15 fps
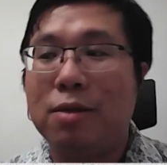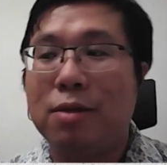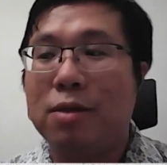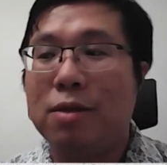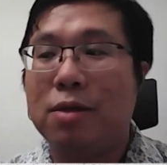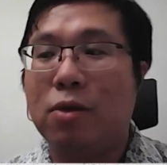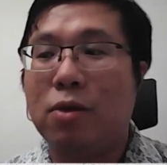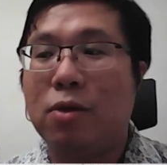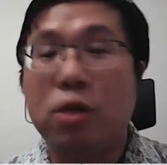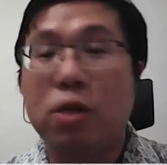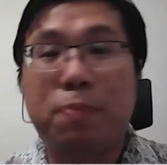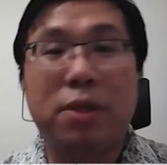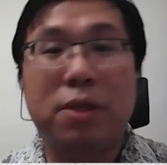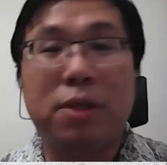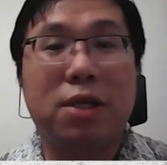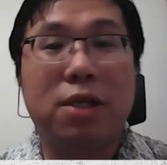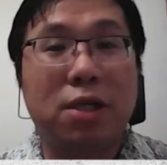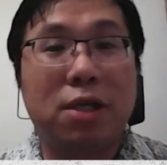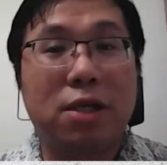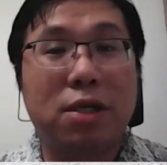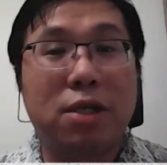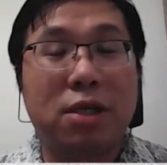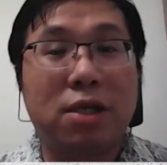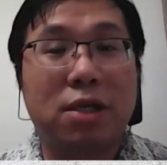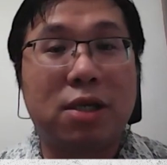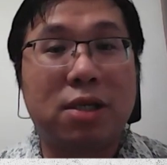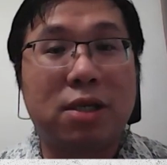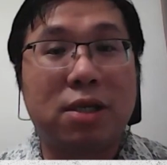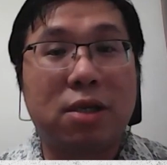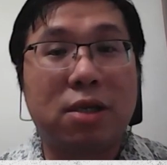hospital
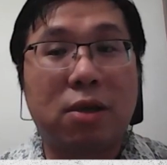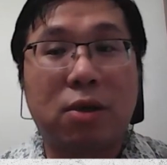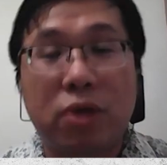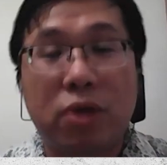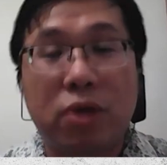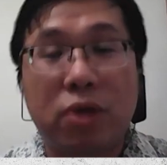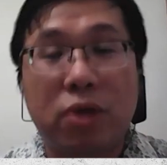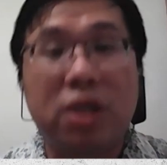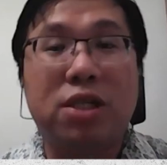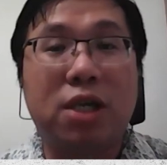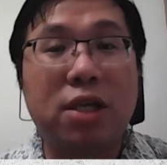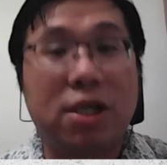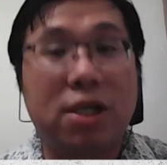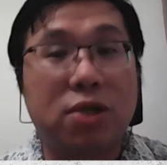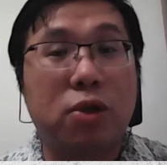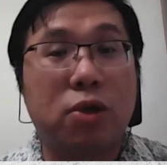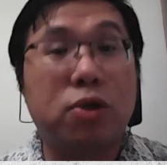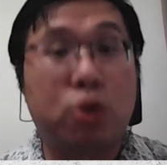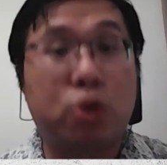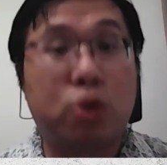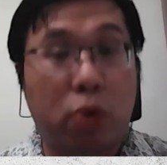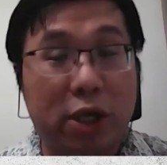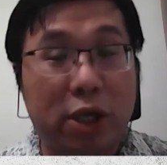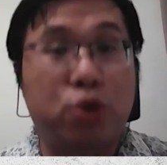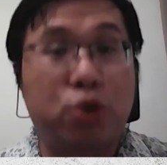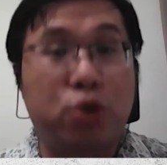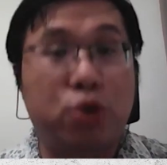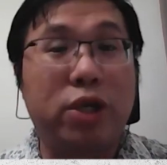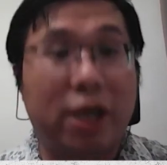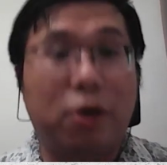condition is also quite strict
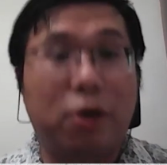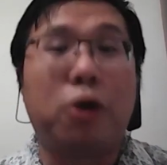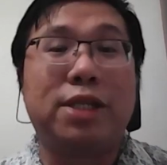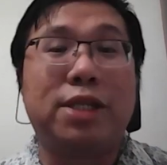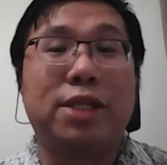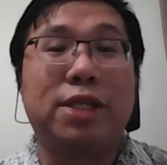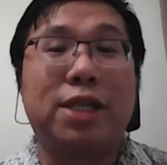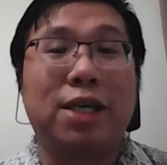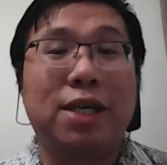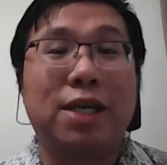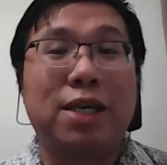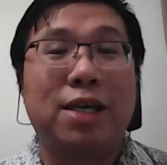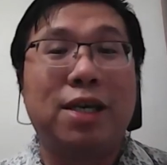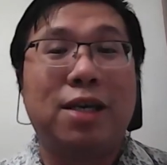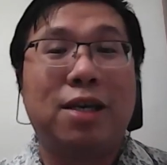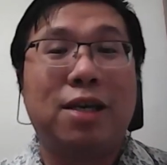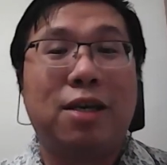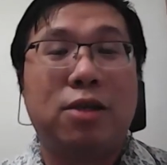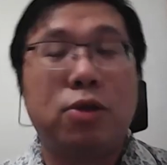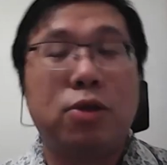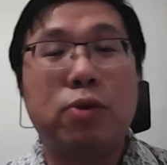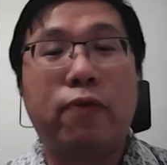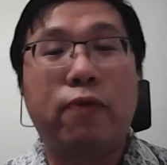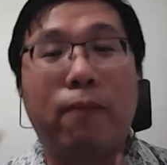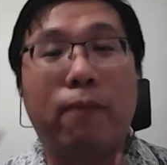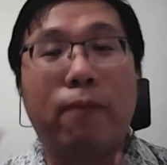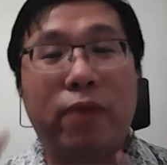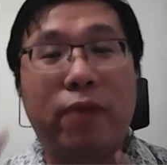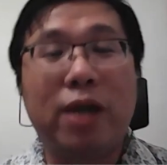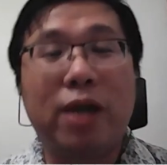and costly. So from that,
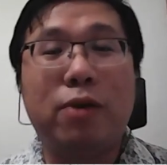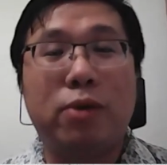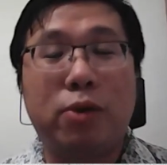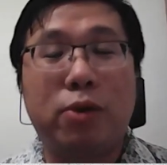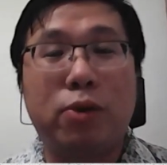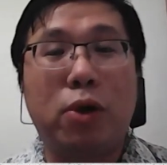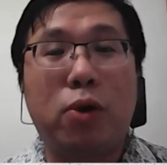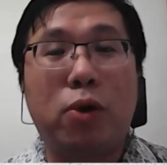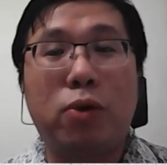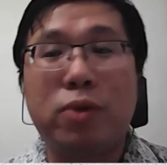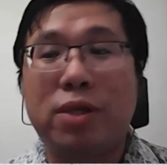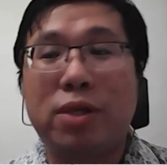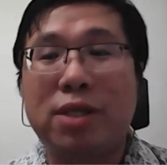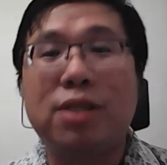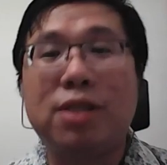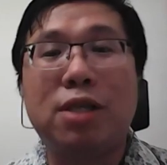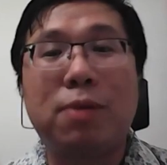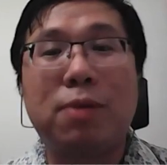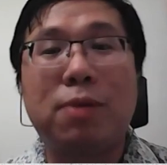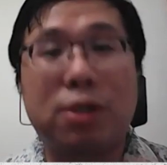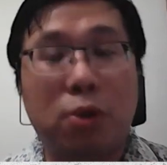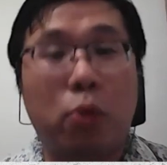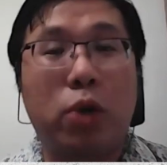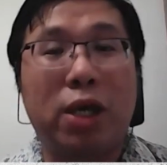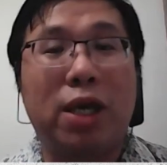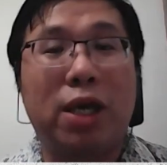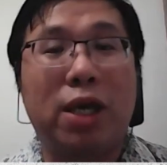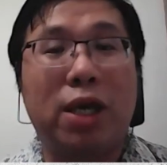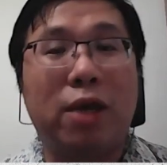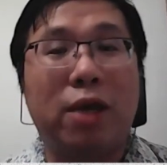you know the system is not working.
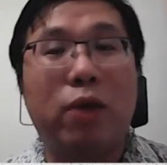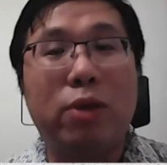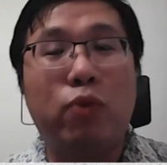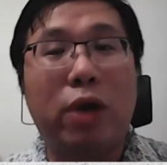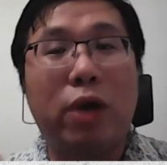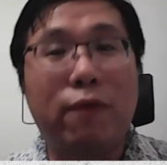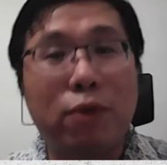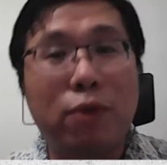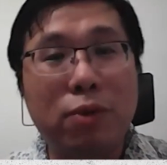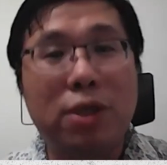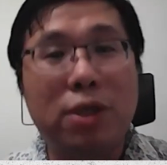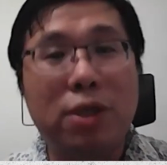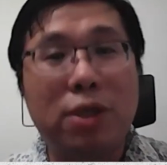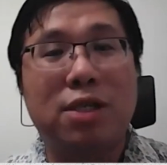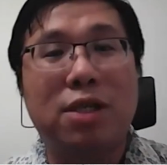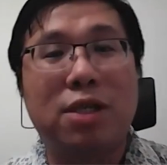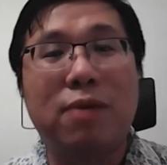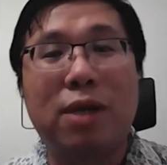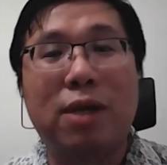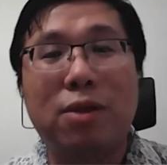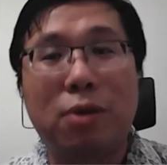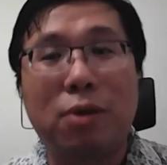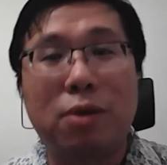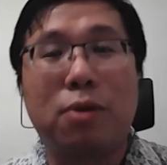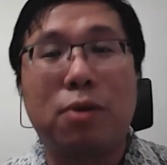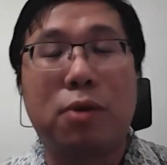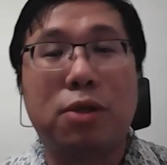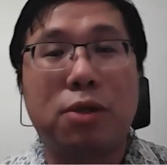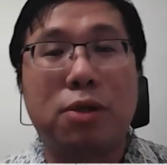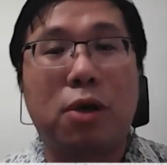When we have two-tier system and not
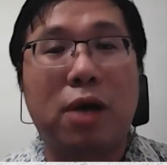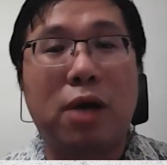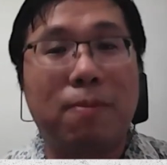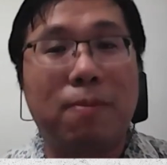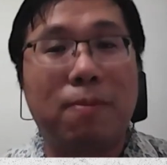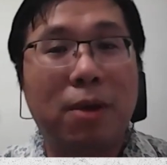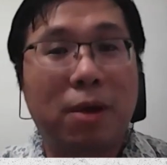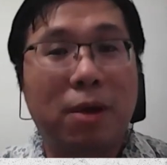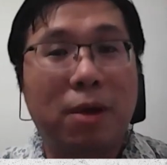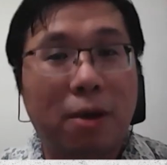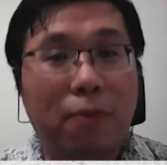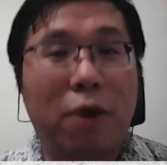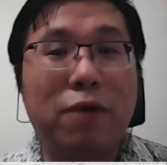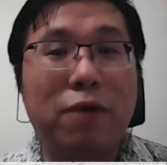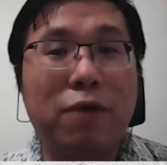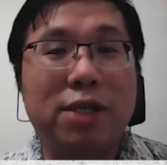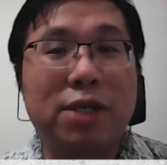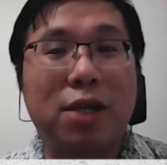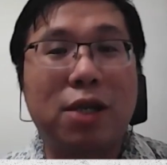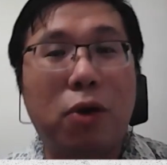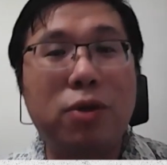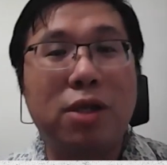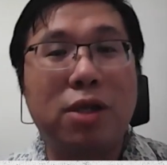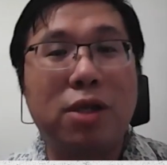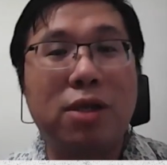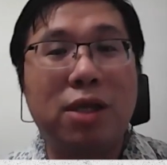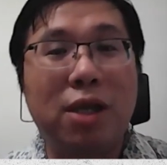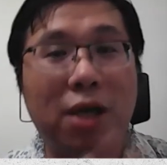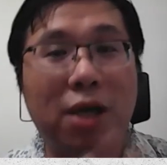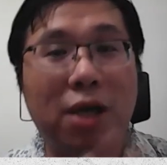cross-talk, and the private sector only think
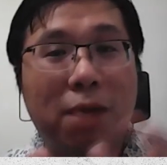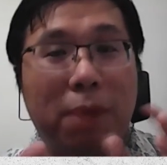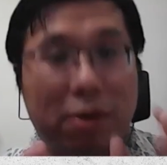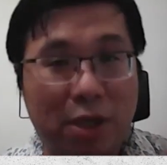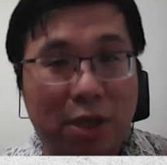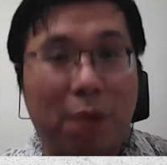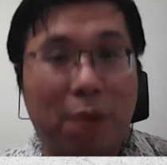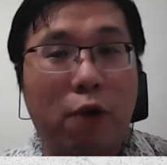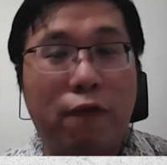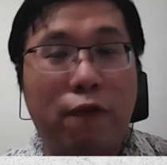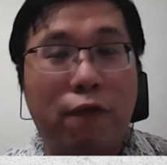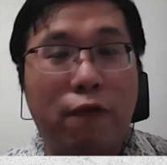about their profit,